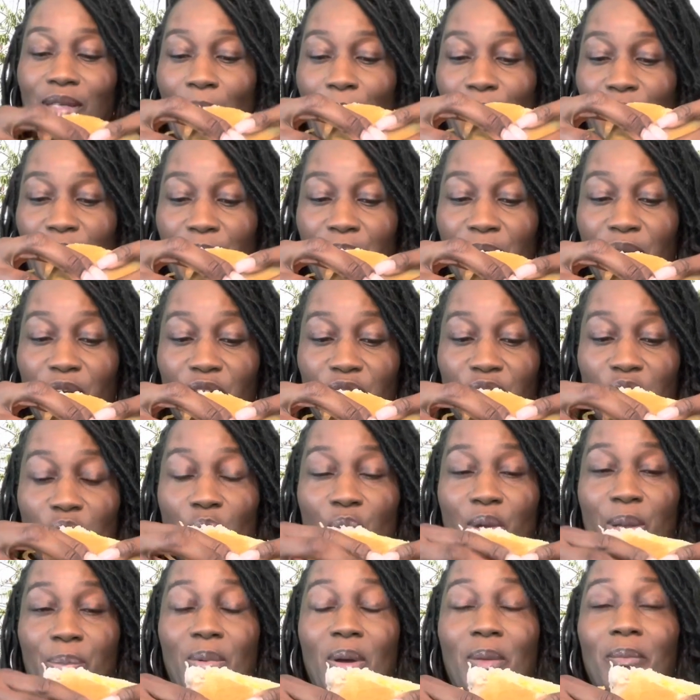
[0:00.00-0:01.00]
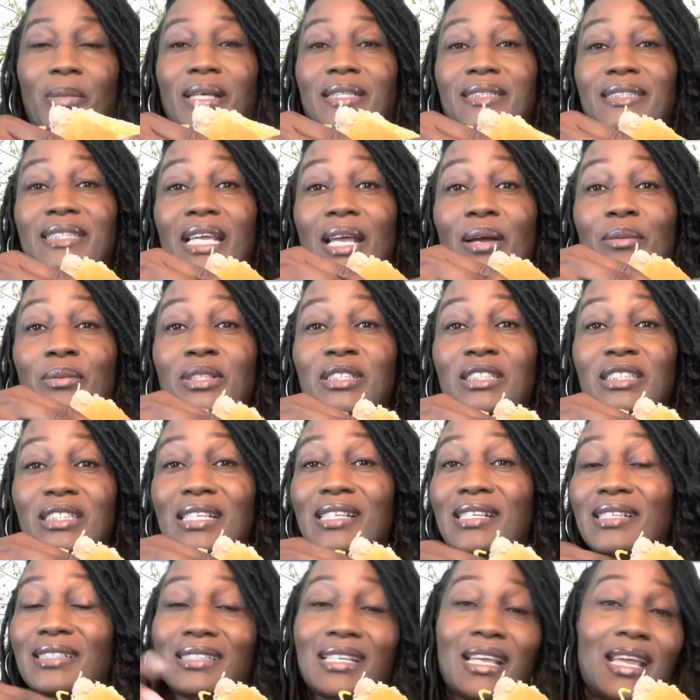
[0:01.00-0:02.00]
I put Miracle Whip on my
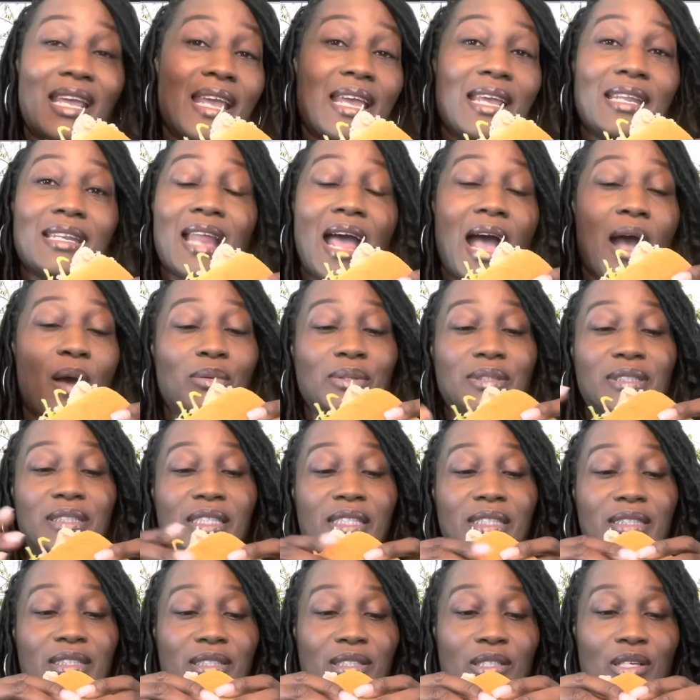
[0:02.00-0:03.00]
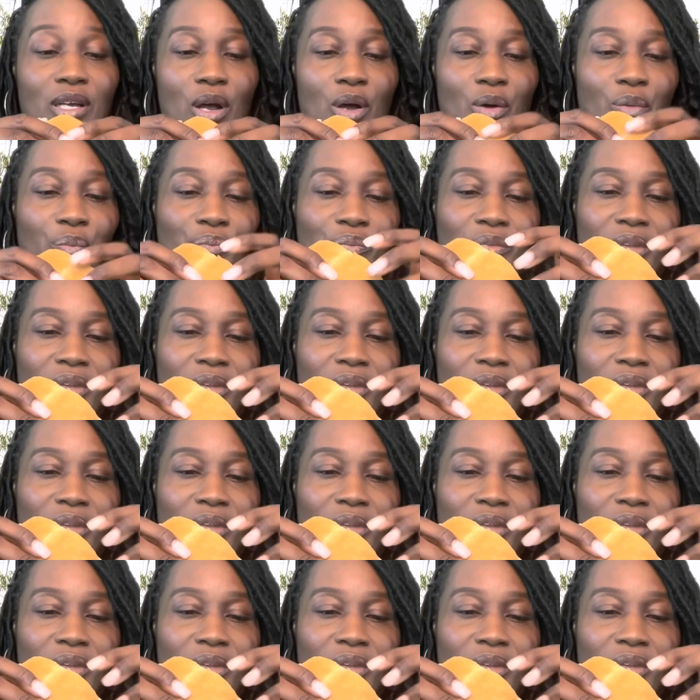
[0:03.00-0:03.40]
sandwiches and I was good to go.